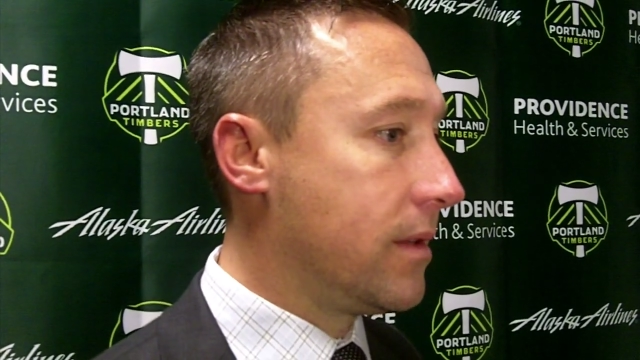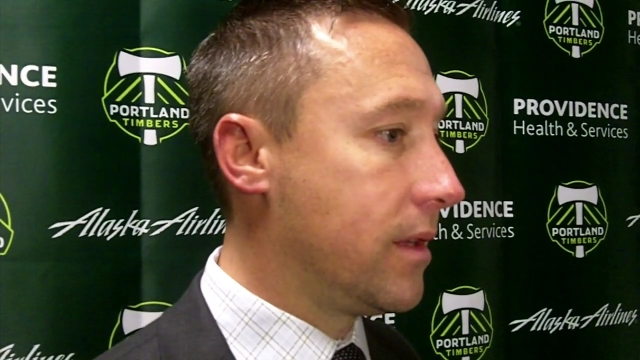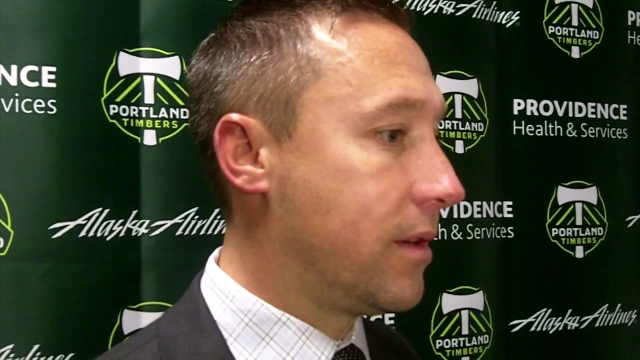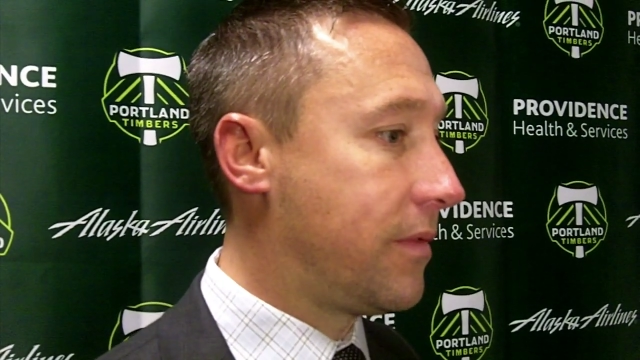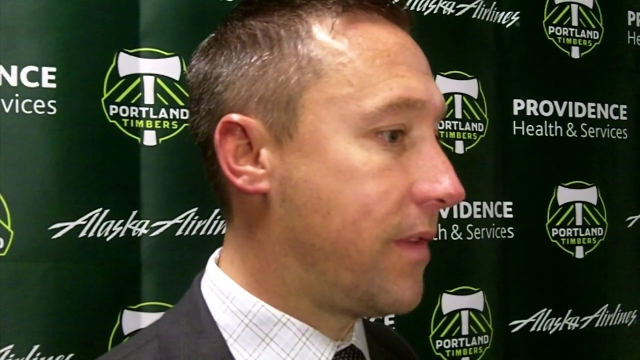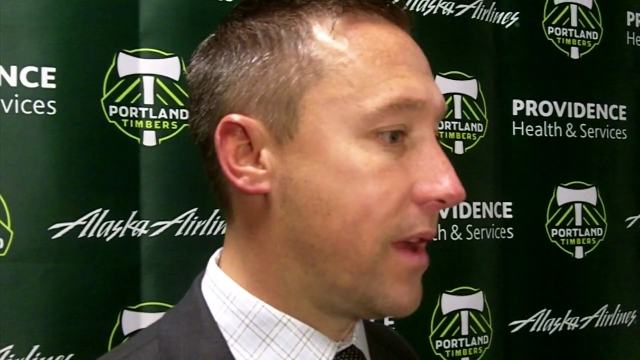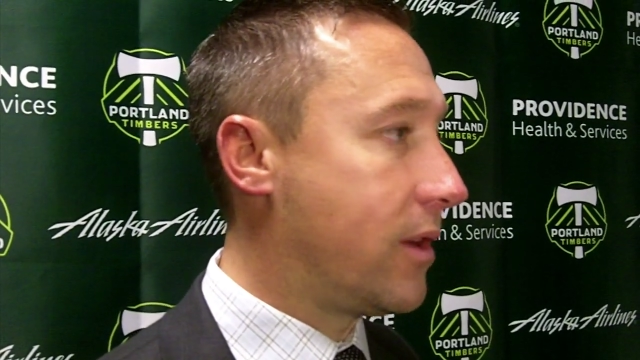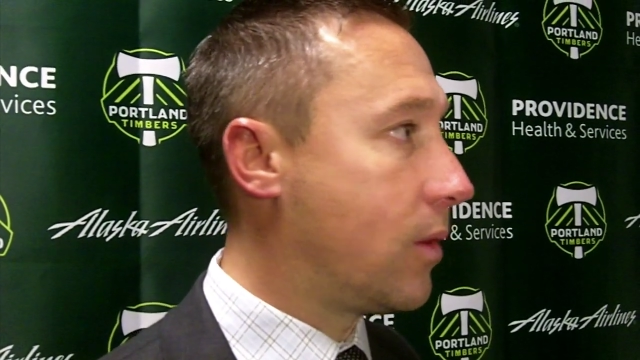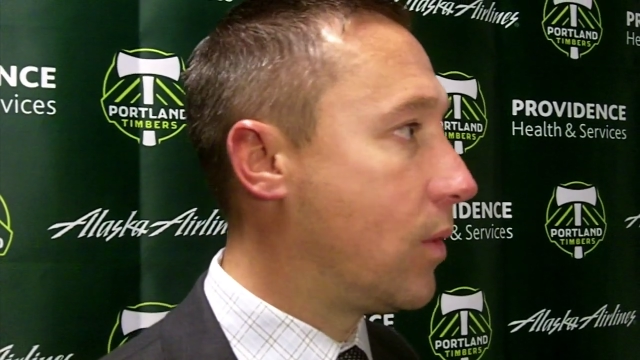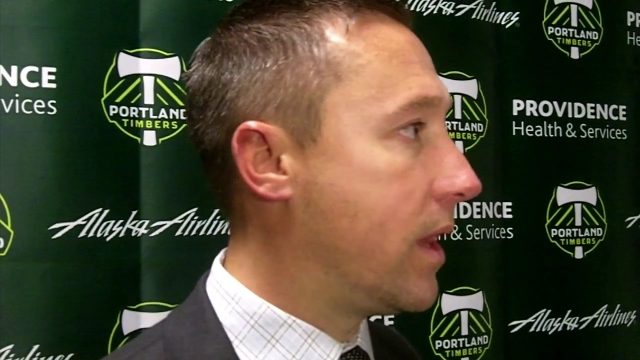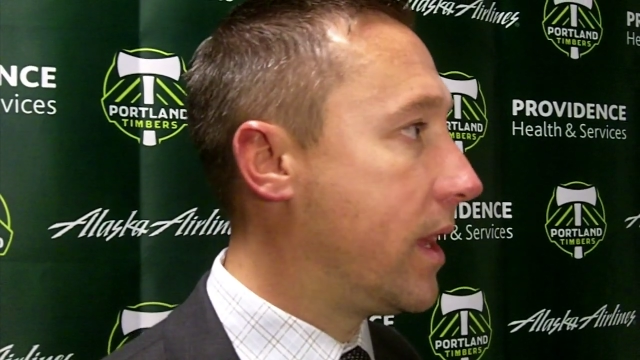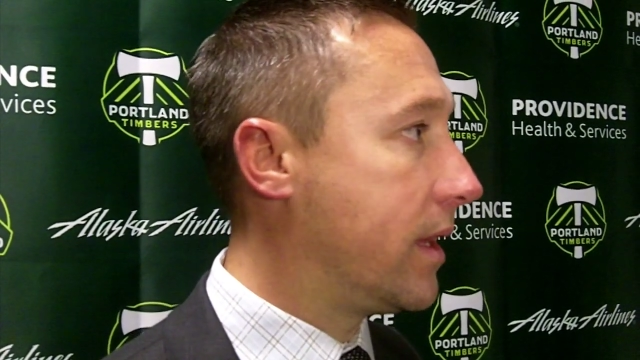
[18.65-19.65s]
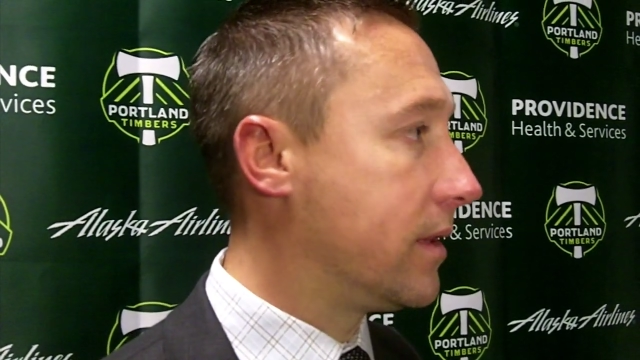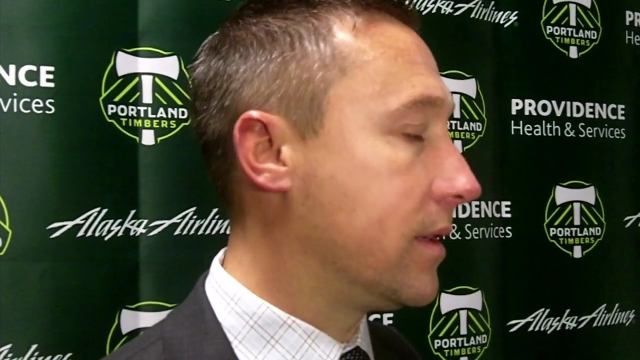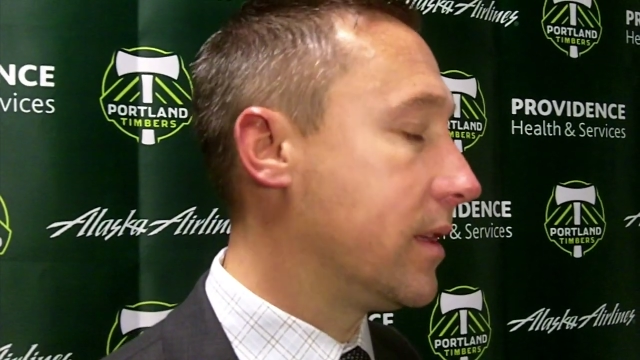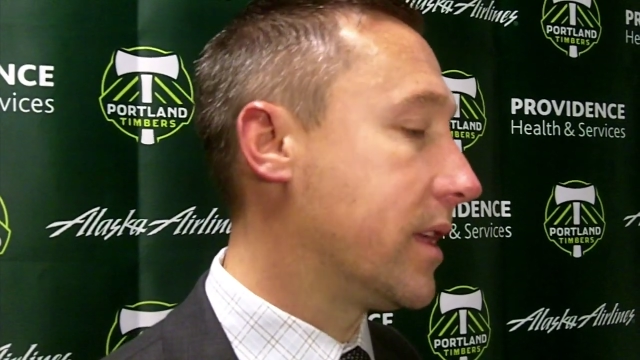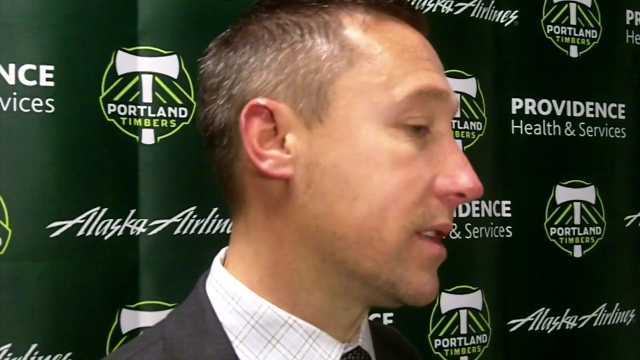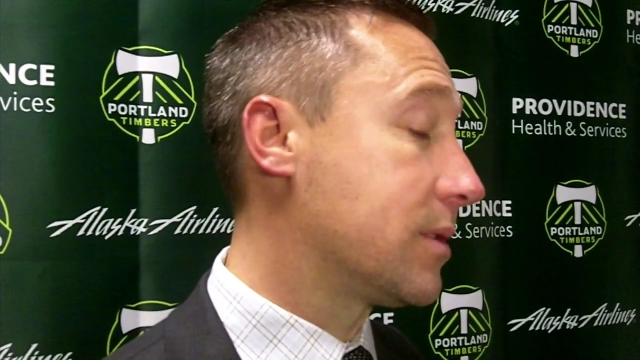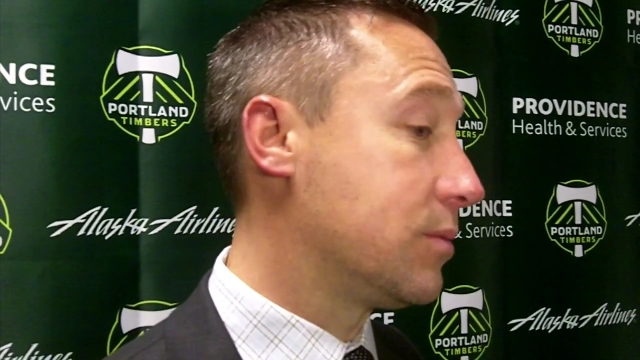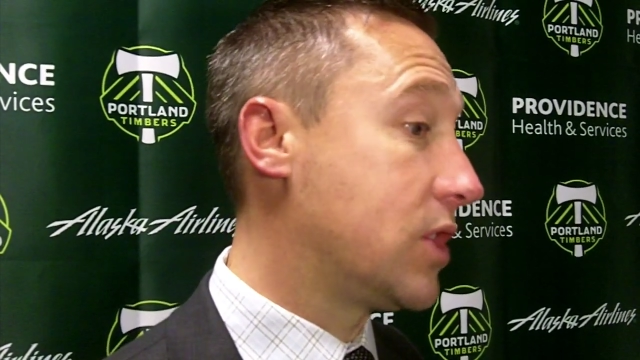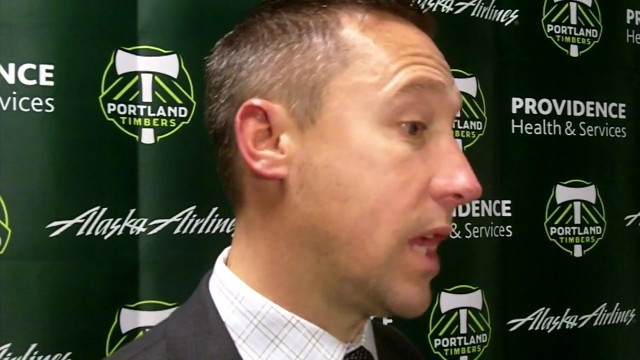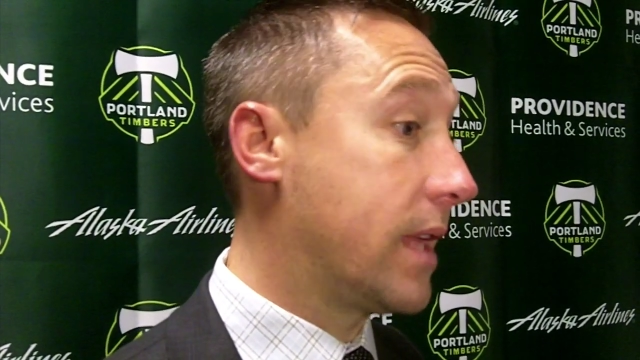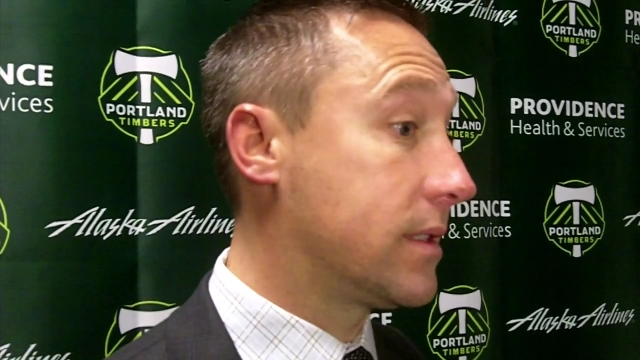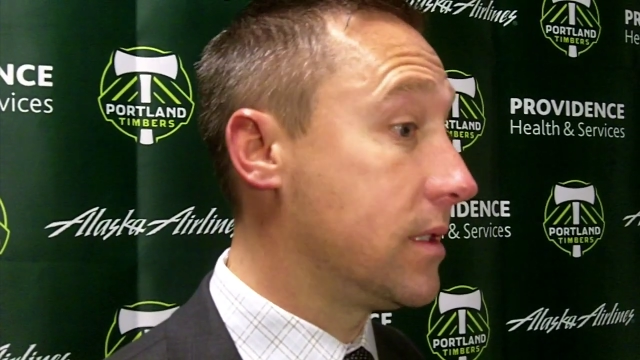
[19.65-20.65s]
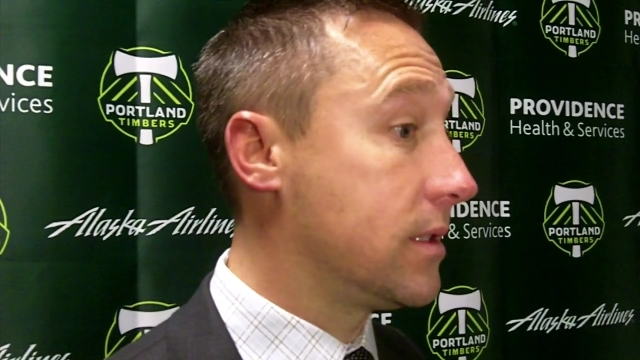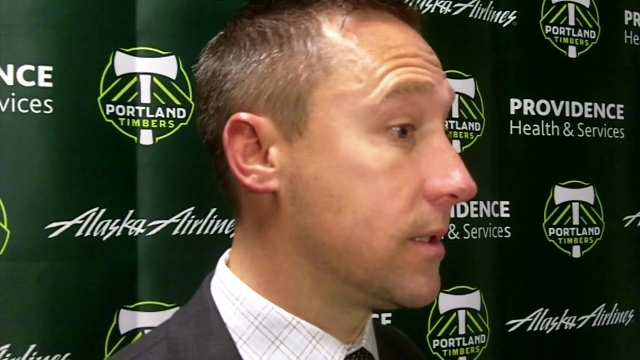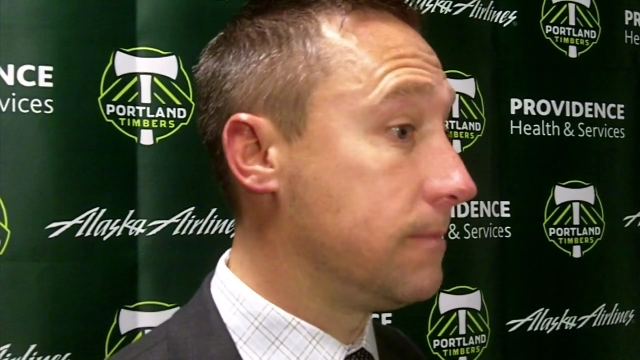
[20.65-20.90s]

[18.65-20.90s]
you know, find our way and, and get some chances.